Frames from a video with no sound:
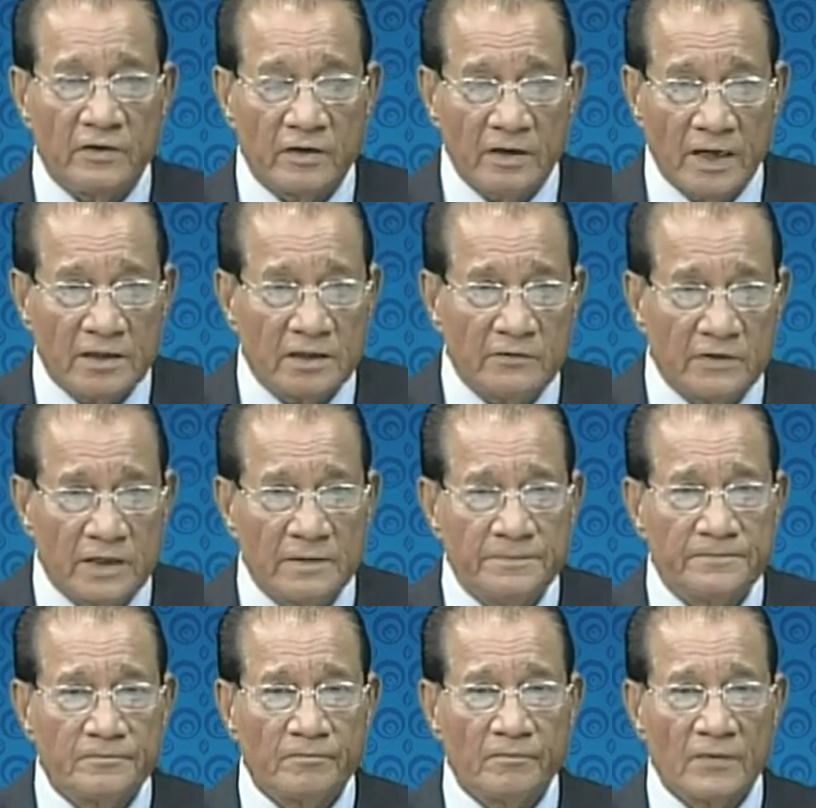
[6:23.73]
right away
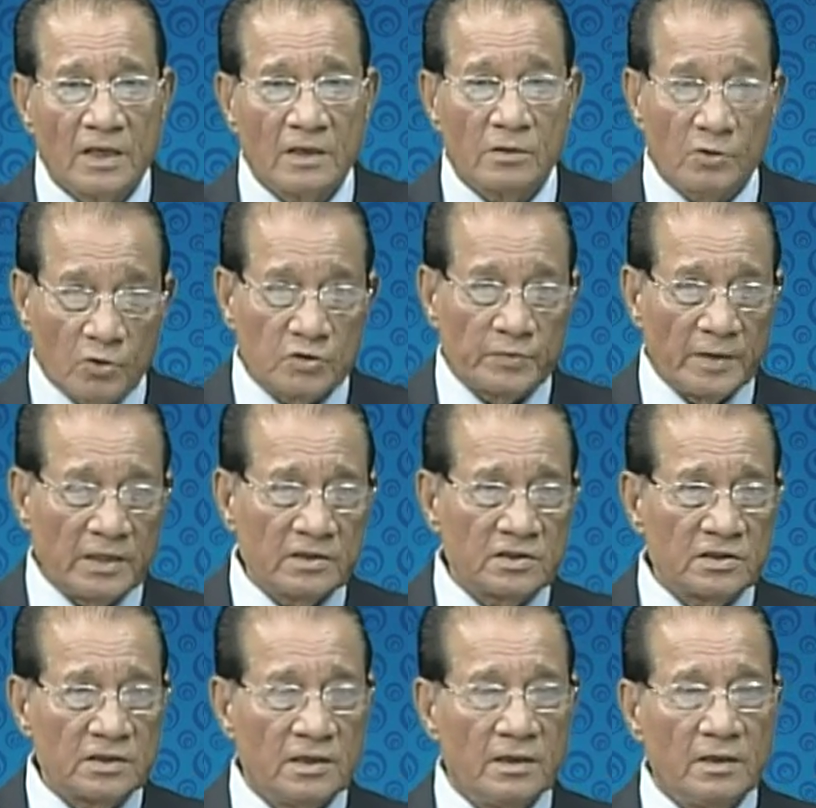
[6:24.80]
in those months,